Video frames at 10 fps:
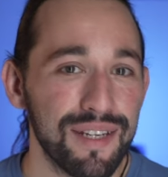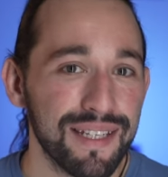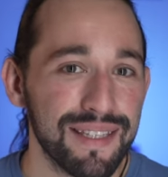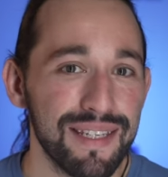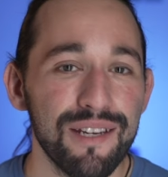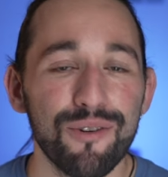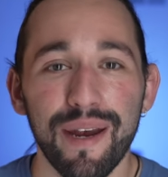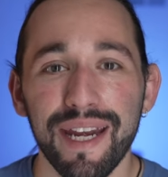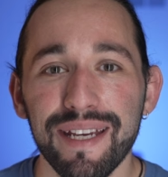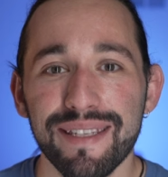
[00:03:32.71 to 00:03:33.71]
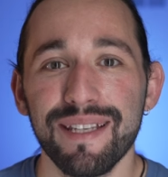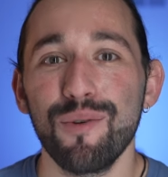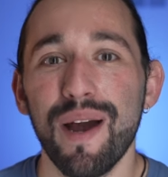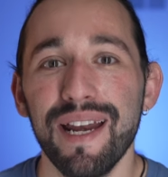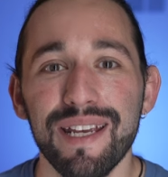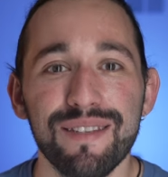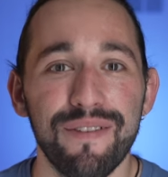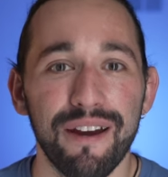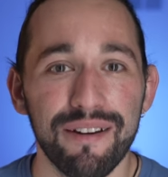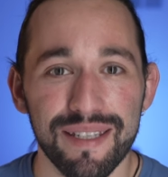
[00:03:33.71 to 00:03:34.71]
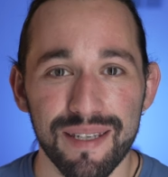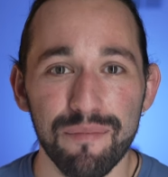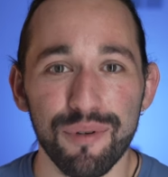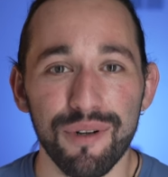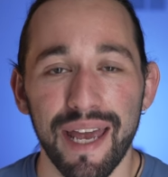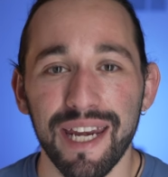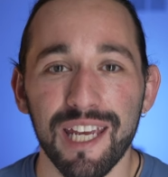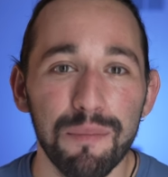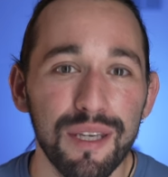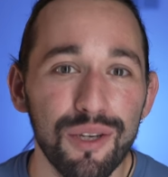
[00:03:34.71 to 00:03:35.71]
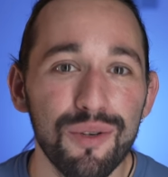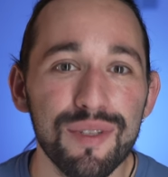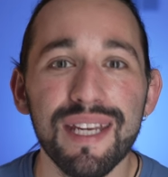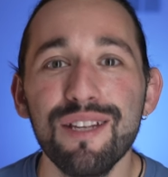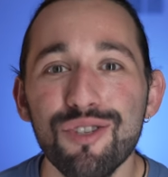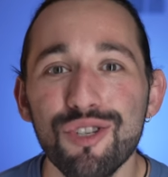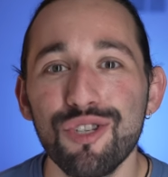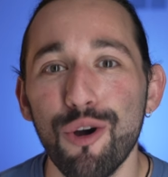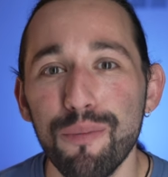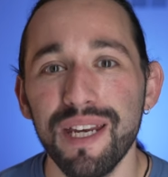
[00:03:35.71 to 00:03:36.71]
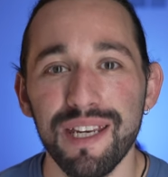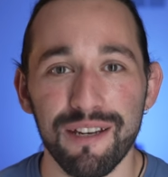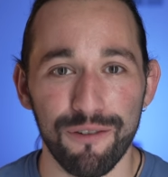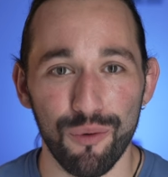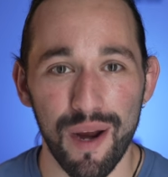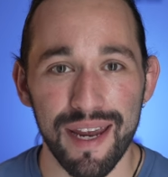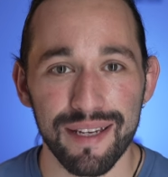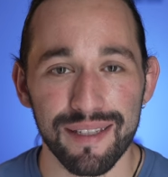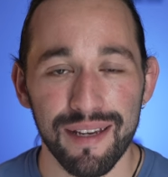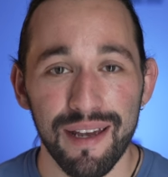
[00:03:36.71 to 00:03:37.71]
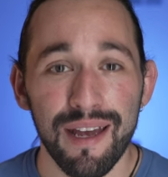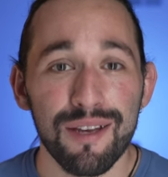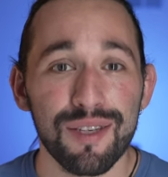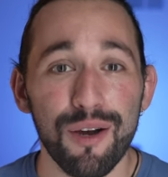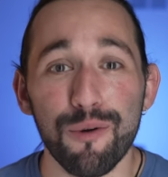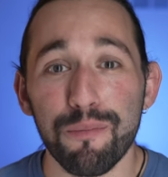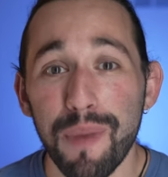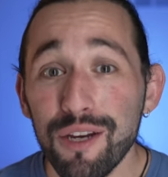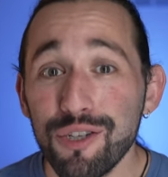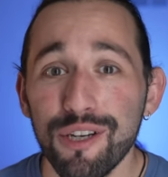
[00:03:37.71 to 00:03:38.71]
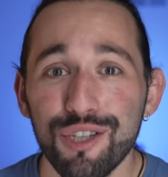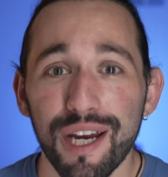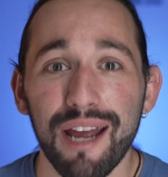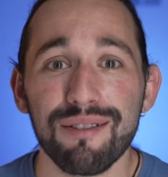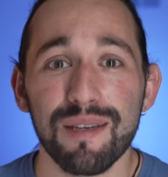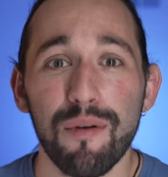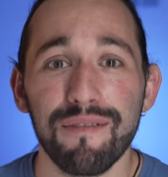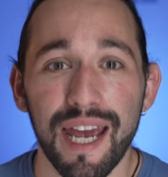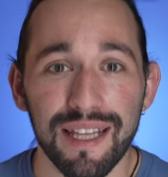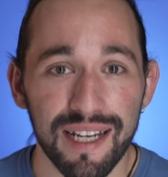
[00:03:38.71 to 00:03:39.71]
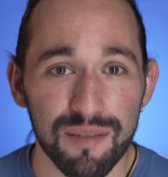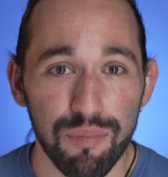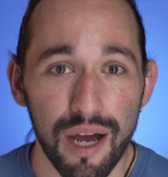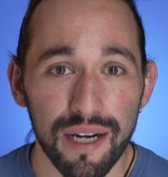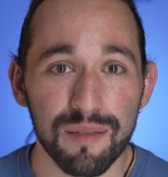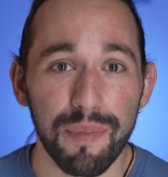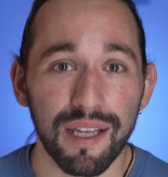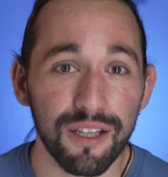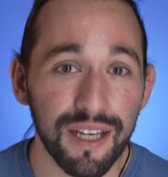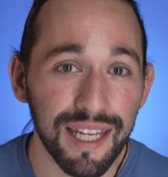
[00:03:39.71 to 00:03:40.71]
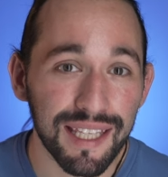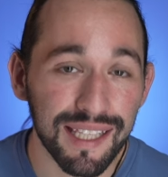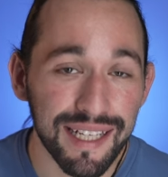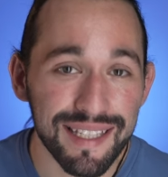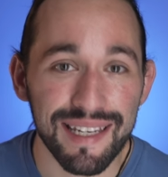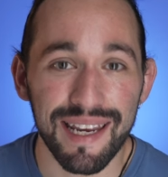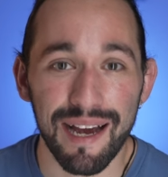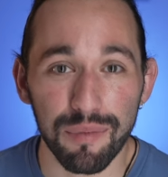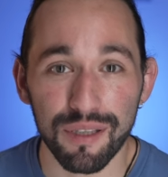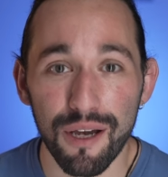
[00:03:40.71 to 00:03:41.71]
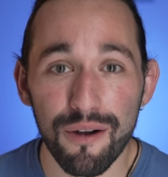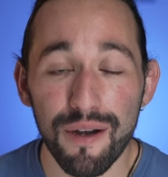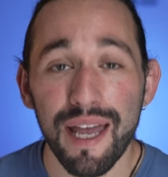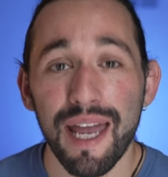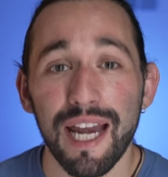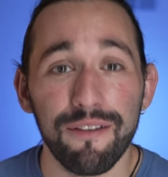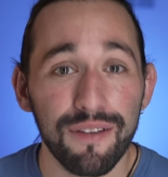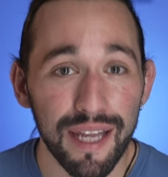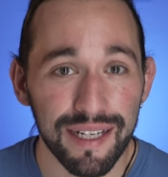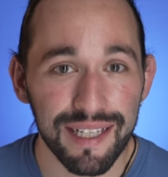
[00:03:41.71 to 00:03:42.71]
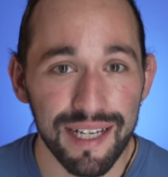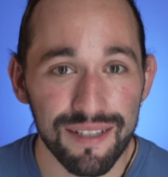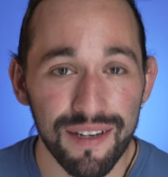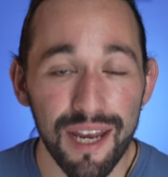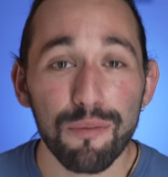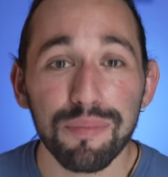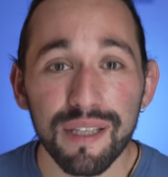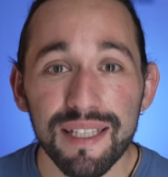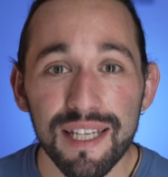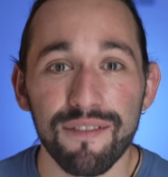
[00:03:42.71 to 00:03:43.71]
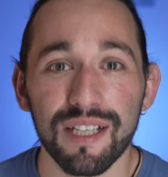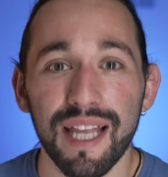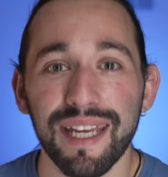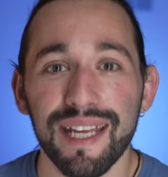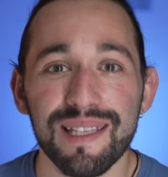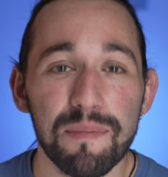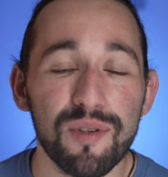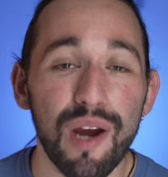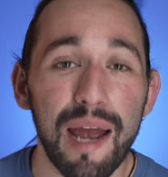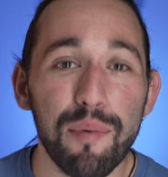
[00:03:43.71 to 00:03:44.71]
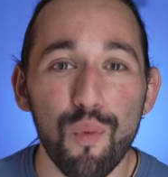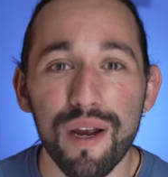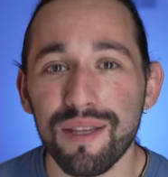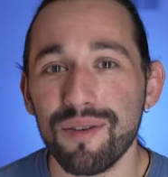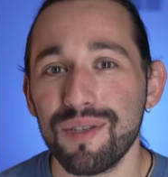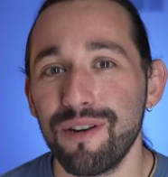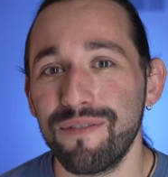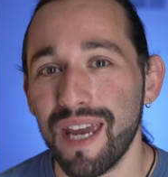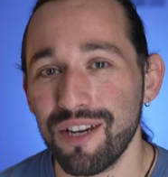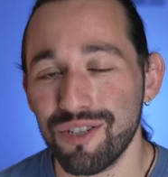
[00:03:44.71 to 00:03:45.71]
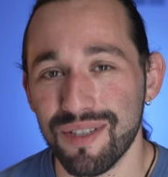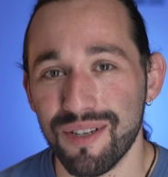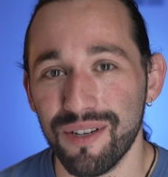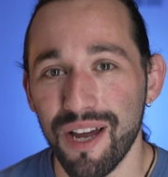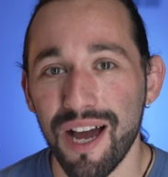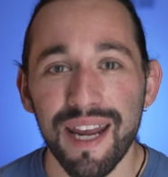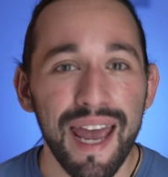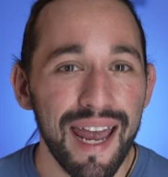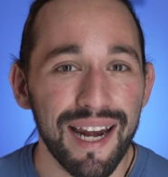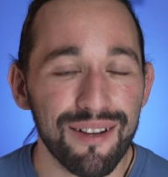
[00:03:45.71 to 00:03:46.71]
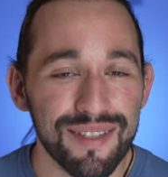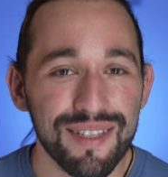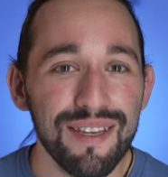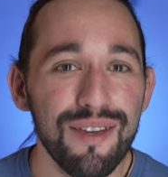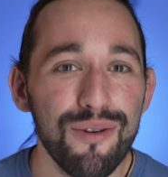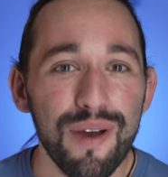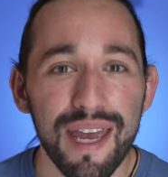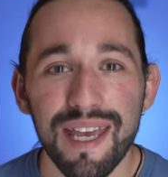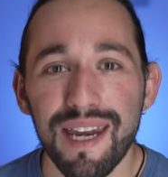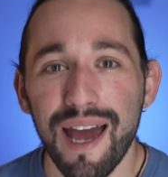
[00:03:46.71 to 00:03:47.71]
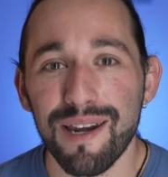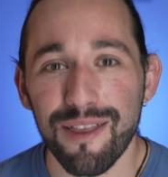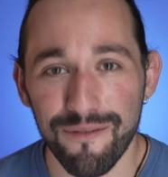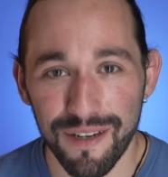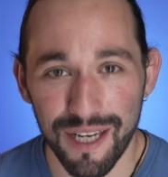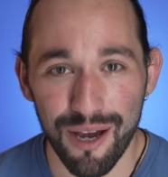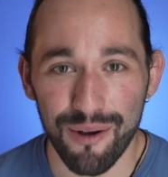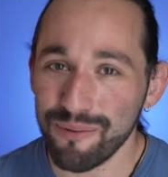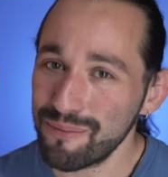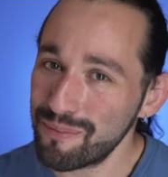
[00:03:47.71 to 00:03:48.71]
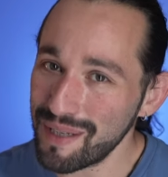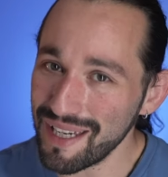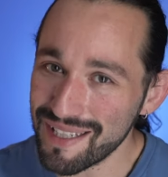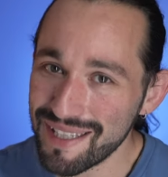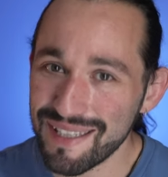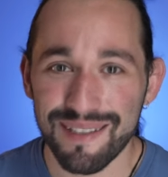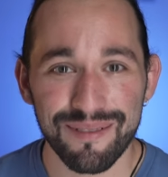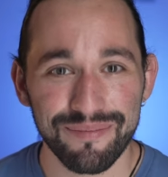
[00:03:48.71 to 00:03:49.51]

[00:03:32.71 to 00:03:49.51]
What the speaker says: you can see, creating a silhouette is very simple and it can be used in so many different ways. So make sure you check out some of Nanlite's products by looking at the links down below. And if you like today's video, please give it a like and subscribe with those notifications turned on. And I'll see you in another video. Peace.